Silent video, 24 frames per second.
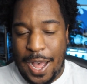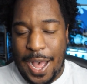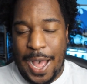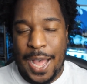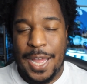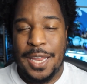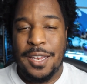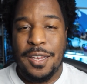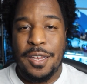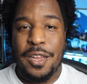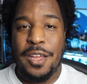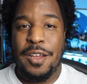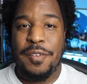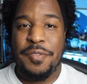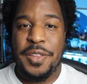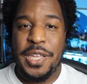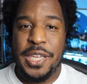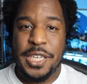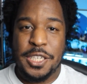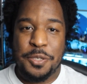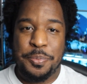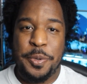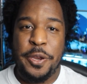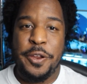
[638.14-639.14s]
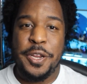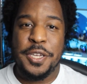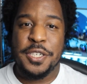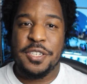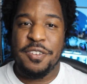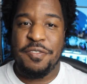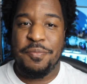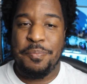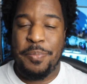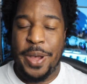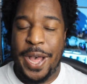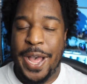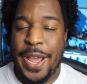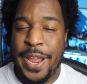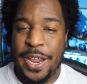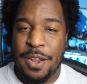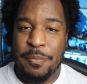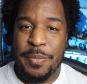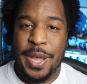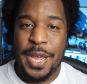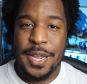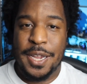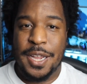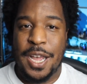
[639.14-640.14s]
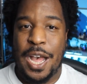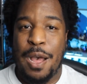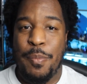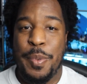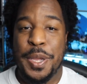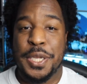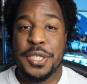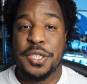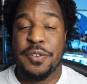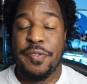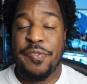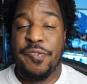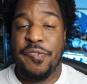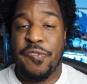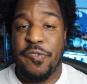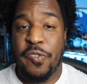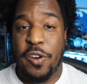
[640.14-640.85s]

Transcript: I love the experience of buying my comics